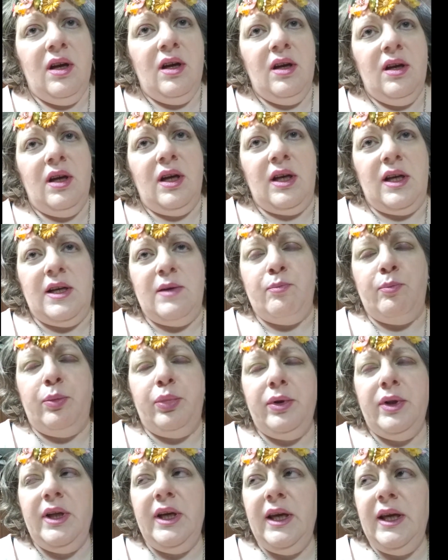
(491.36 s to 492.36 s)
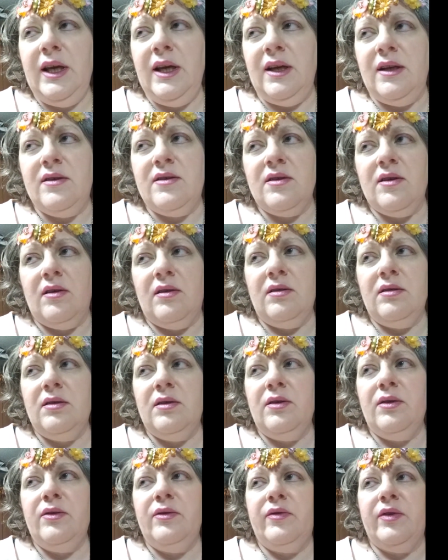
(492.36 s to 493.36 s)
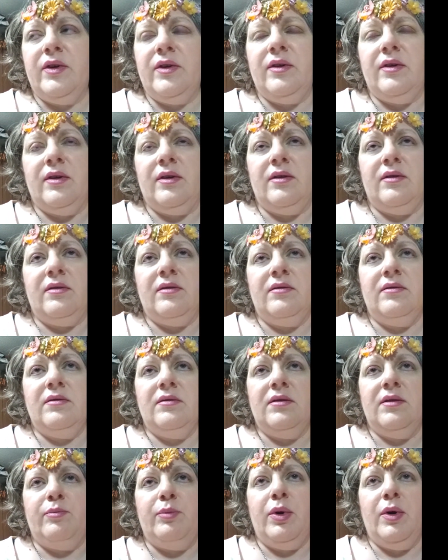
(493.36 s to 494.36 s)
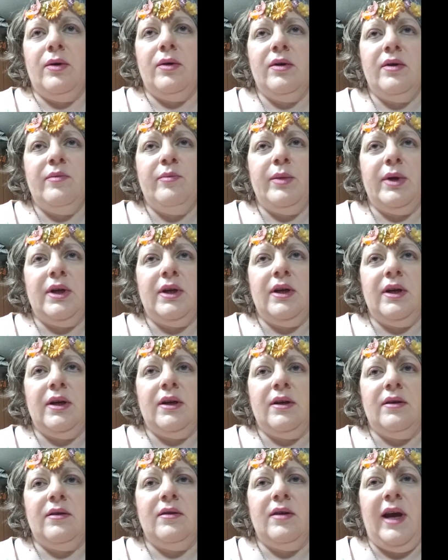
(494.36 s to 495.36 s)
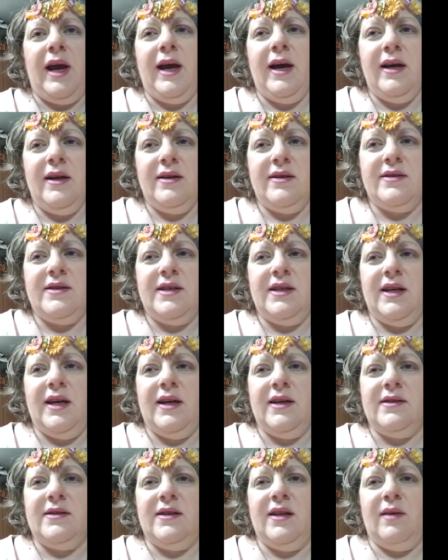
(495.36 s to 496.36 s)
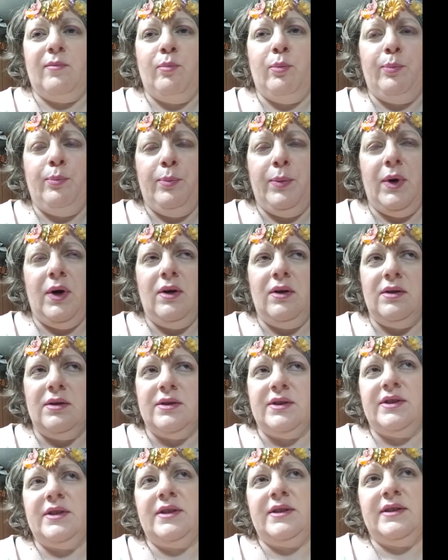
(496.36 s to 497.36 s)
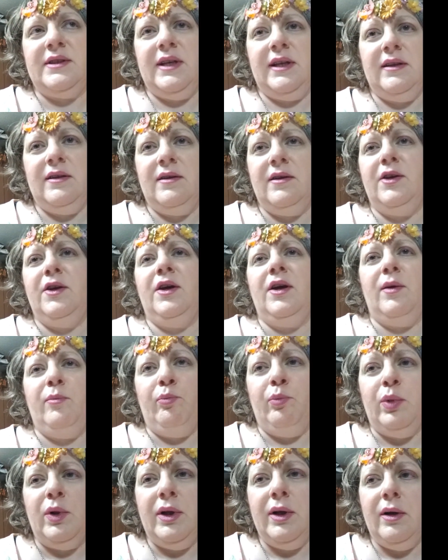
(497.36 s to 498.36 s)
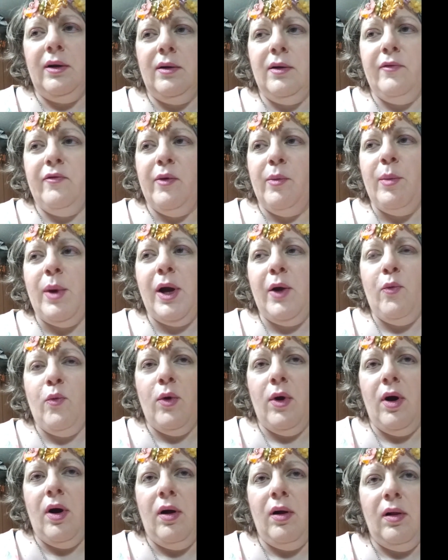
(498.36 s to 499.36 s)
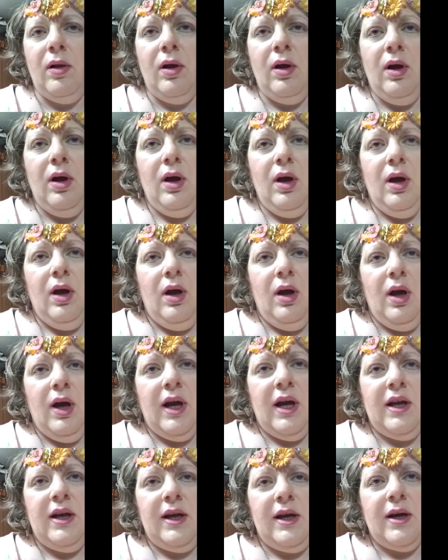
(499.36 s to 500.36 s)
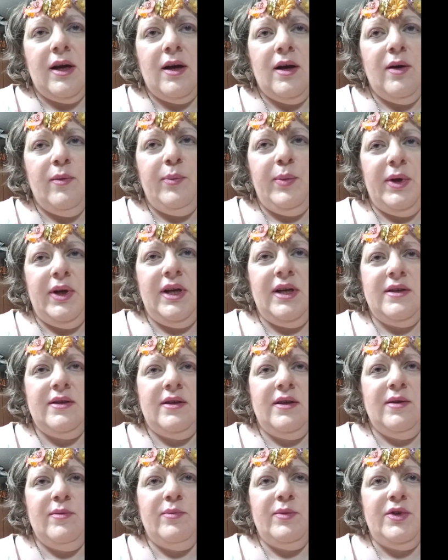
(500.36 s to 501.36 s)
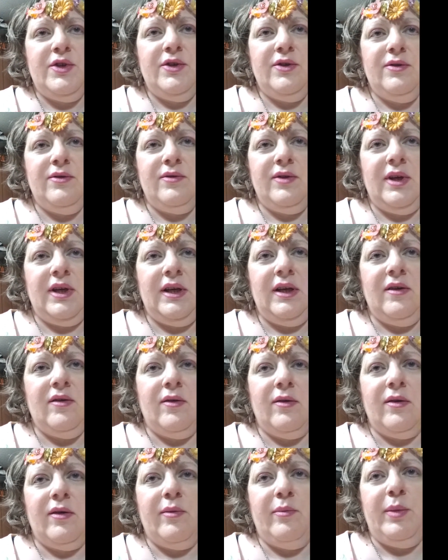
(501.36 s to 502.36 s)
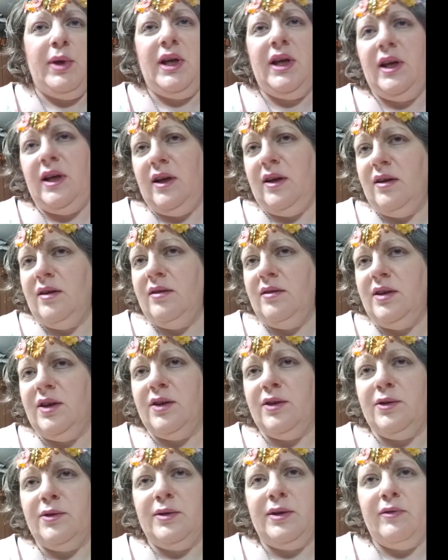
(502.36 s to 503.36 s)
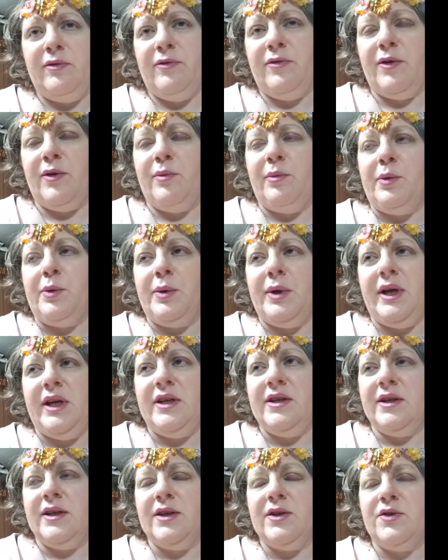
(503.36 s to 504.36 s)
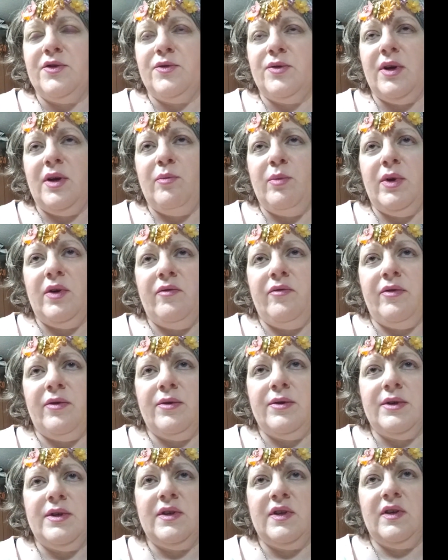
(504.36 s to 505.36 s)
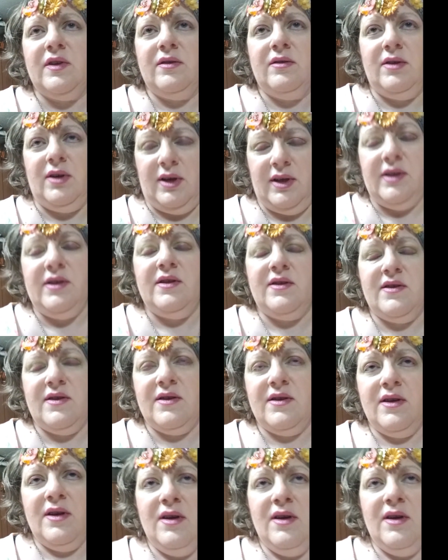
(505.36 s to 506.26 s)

and he bleeds all over the apartment, and Hattasy has the balls to say, "Look, you got blood all over my wall." And he accompanies him to the army, infirmary to get treatment for his cuts.